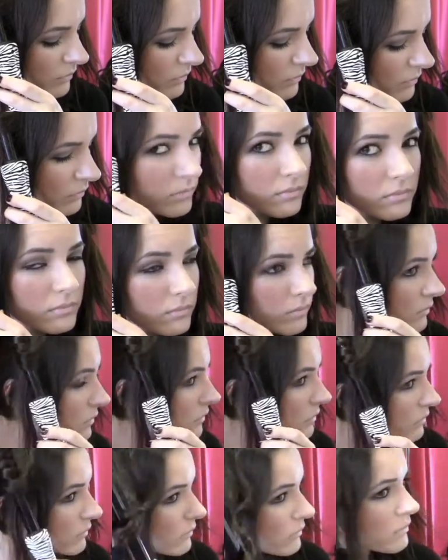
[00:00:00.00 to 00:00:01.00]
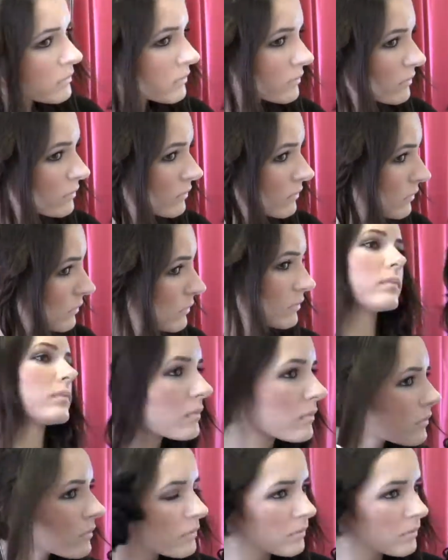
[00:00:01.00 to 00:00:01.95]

[no speech]